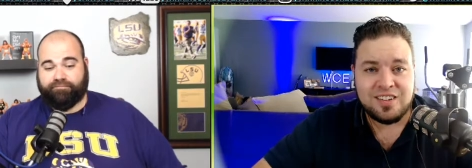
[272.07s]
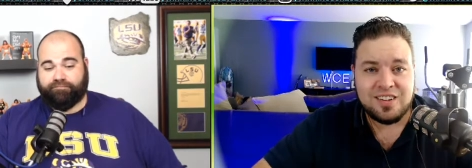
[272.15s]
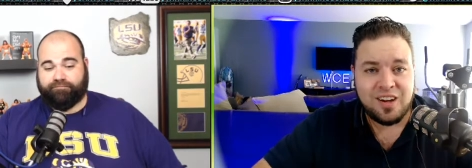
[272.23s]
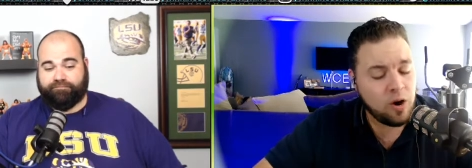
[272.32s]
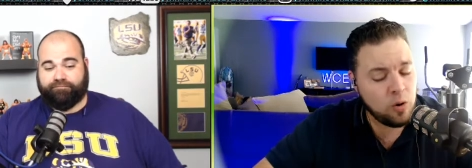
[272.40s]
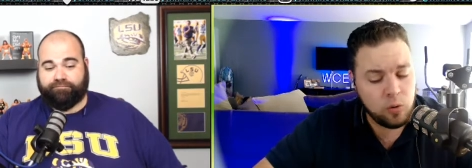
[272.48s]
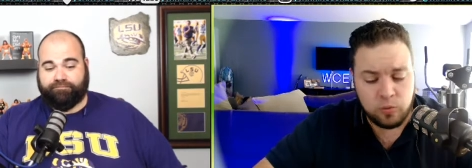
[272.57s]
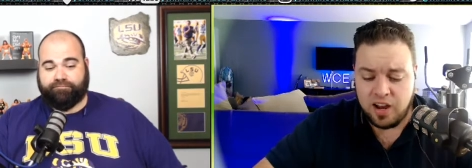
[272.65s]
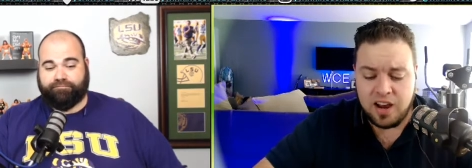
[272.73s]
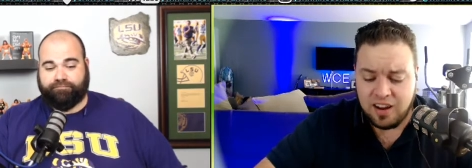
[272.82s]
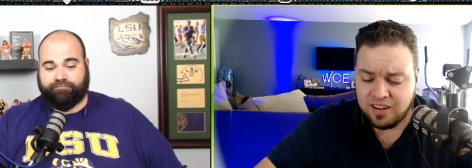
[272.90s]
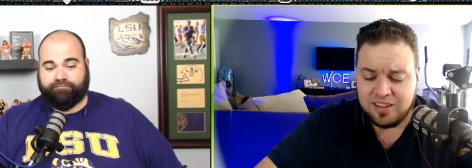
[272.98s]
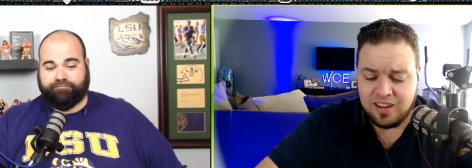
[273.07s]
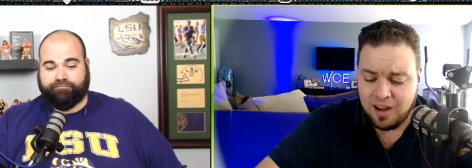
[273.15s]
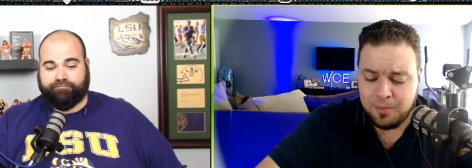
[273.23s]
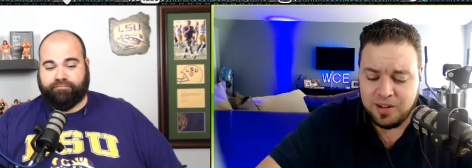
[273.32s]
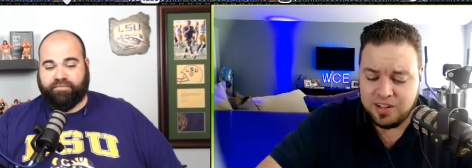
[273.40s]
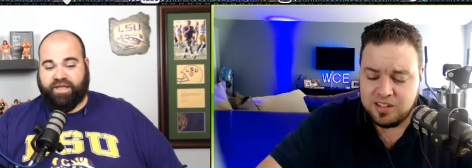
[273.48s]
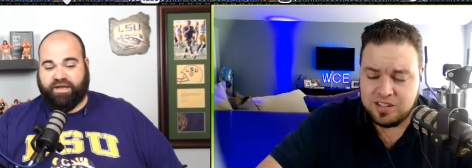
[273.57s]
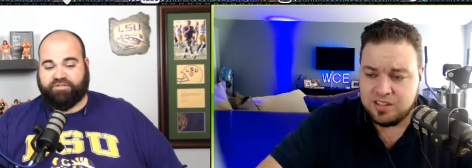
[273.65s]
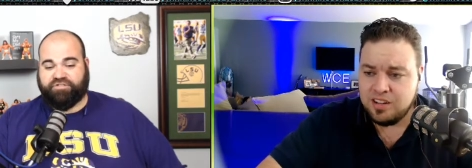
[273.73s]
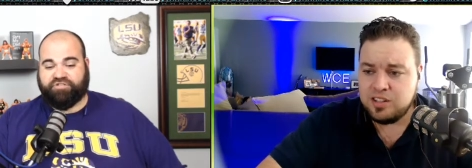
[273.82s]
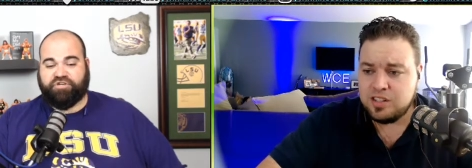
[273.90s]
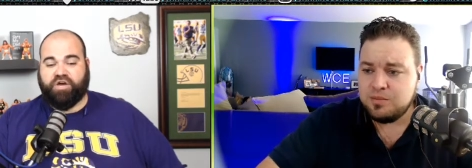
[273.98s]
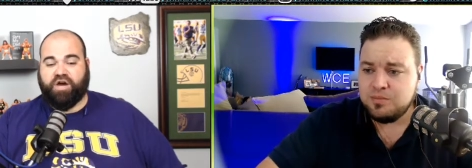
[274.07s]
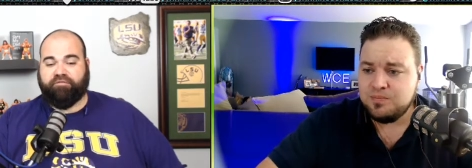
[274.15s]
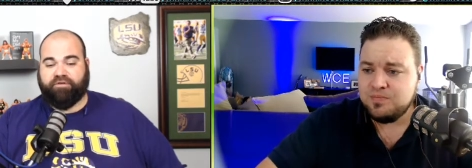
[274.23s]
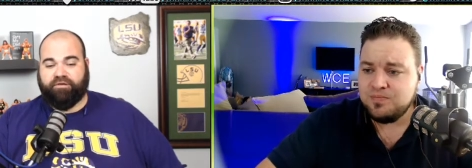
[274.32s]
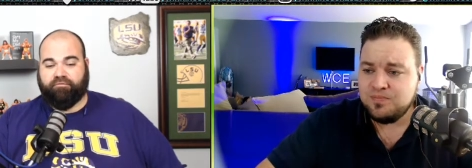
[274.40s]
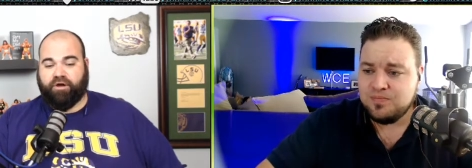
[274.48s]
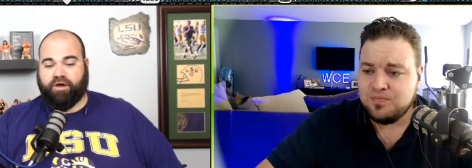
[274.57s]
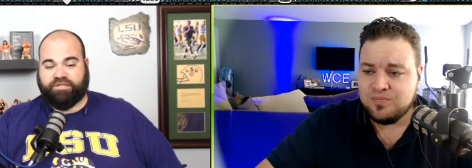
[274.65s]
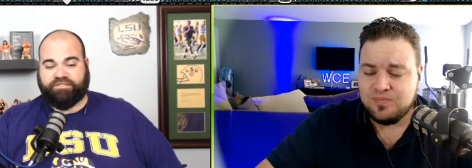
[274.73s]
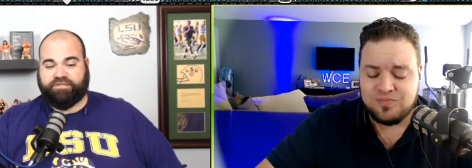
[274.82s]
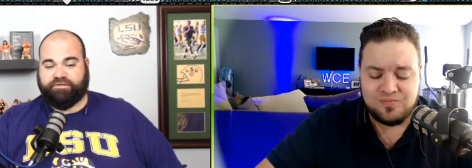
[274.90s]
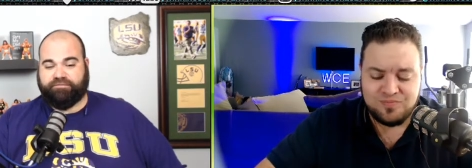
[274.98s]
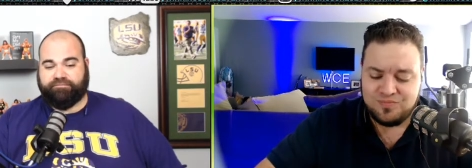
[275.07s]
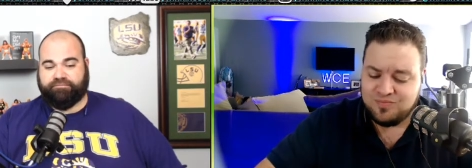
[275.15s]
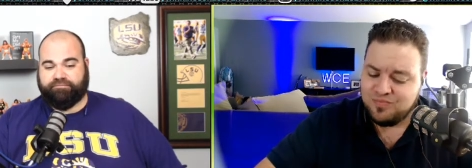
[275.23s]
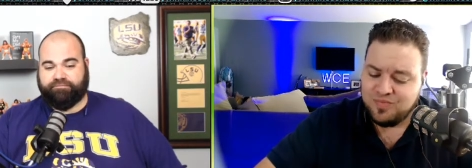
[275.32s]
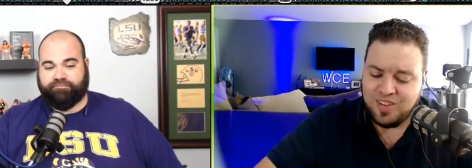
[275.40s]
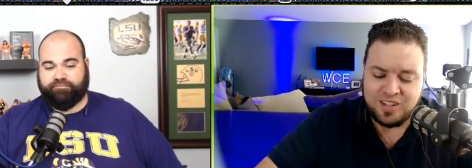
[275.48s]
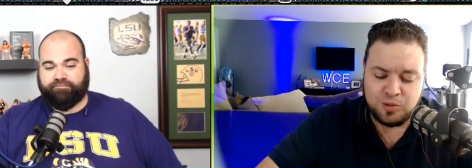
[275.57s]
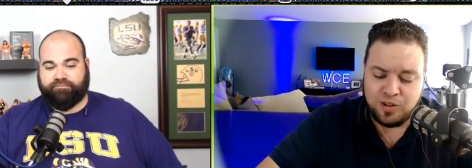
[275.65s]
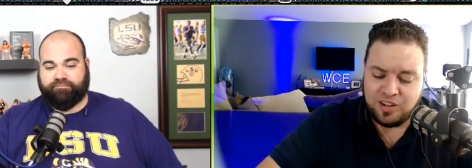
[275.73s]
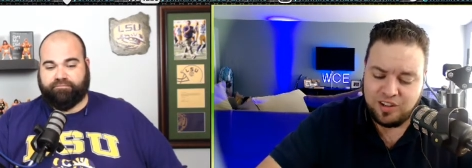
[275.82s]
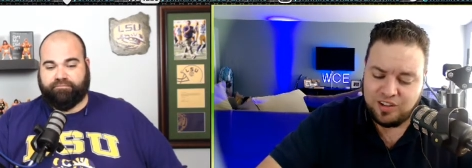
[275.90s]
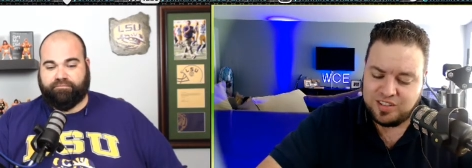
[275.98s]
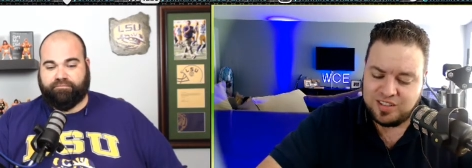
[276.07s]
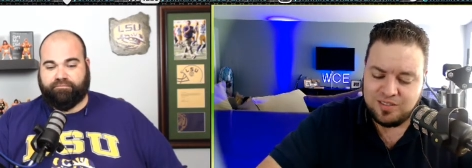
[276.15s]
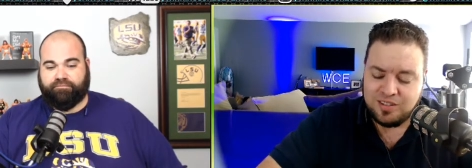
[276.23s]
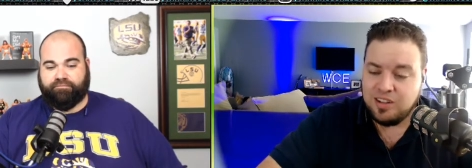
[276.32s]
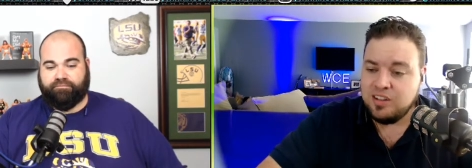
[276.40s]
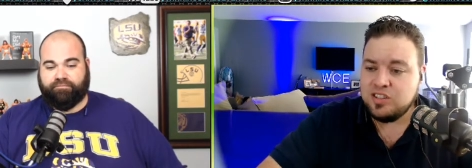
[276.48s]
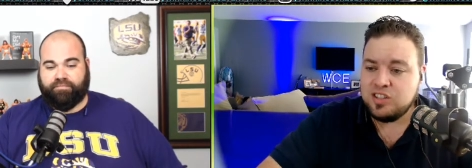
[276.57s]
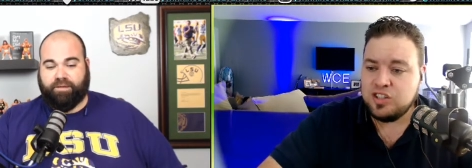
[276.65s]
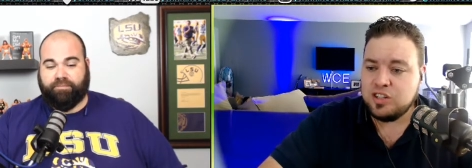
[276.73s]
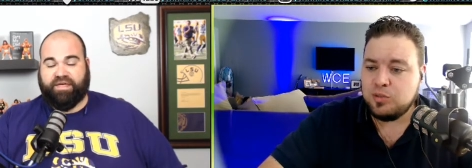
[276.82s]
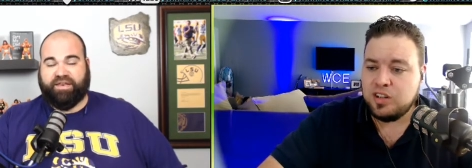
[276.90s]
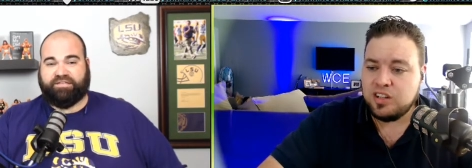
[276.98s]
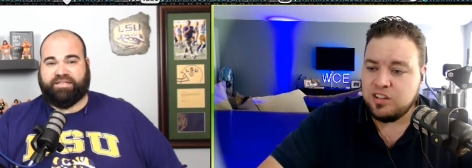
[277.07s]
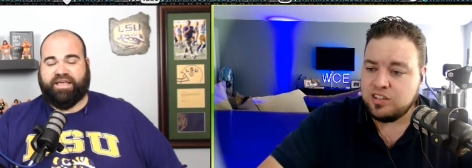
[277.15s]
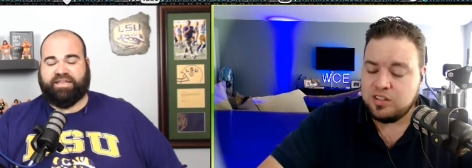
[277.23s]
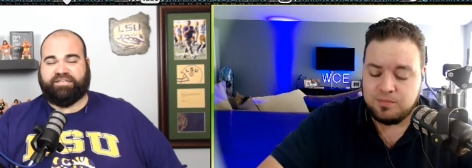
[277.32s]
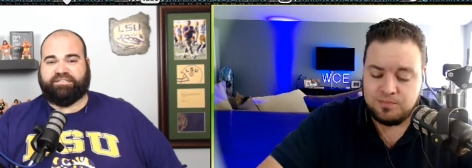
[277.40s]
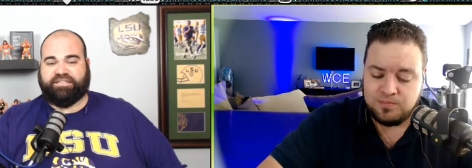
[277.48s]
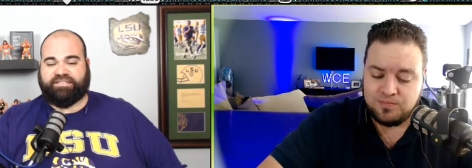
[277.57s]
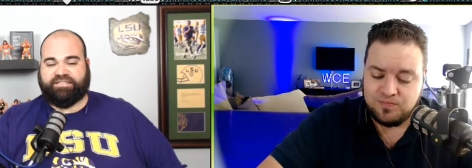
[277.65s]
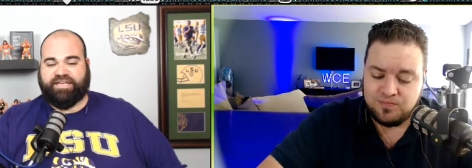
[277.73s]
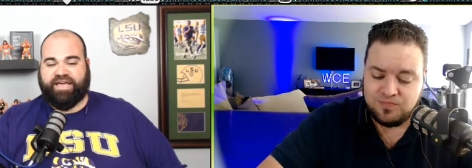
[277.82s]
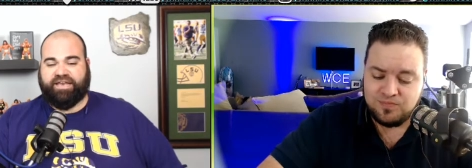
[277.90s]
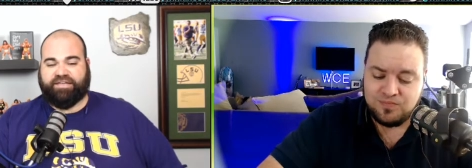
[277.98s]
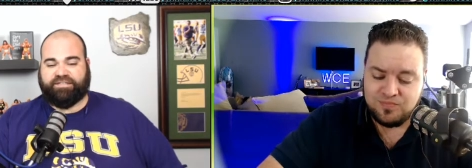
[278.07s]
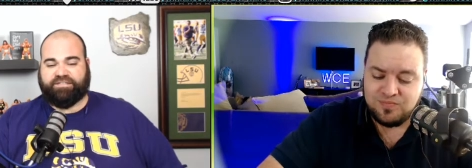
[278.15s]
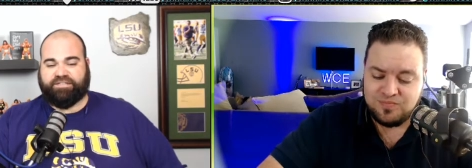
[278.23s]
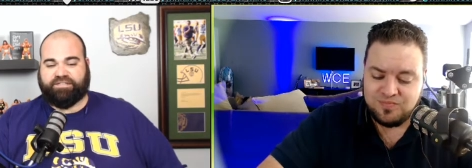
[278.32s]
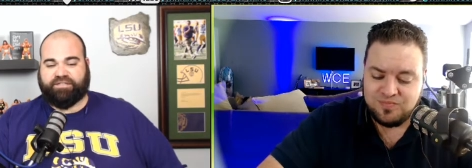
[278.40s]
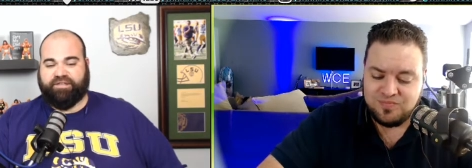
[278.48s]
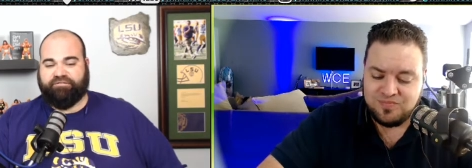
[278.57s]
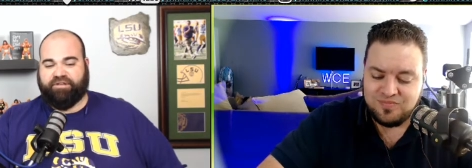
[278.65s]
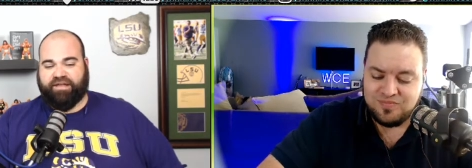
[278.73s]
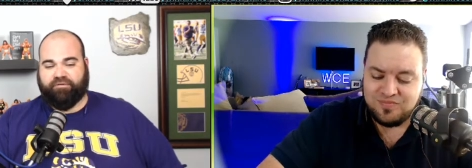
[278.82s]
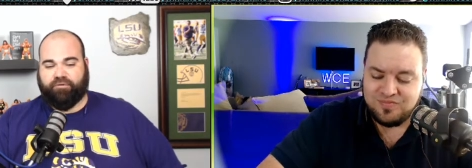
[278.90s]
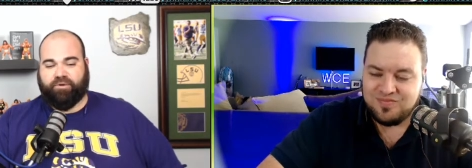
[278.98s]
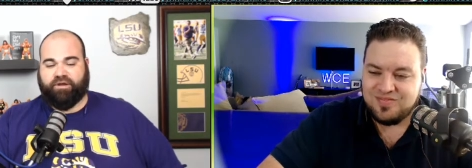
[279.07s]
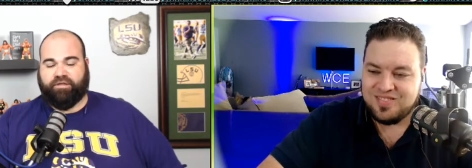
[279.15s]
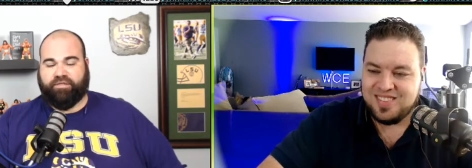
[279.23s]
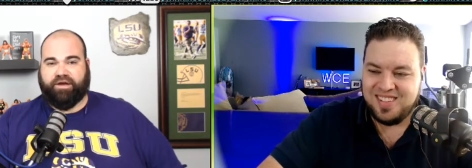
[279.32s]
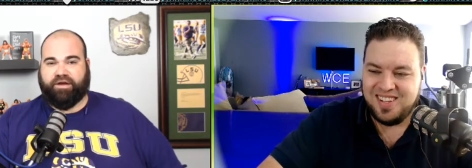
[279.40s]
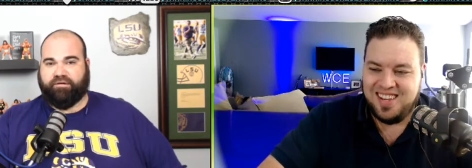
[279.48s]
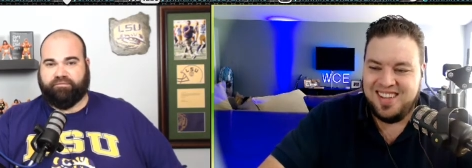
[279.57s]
Speaker 1: Oh, yeah. I mean,
Speaker 2: it's... Yeah, just it's, covered in rust.
Speaker 1: It's ridiculous. It is
Speaker 2: just and that ridiculous. Is That is just tetanus just living everywhere in there.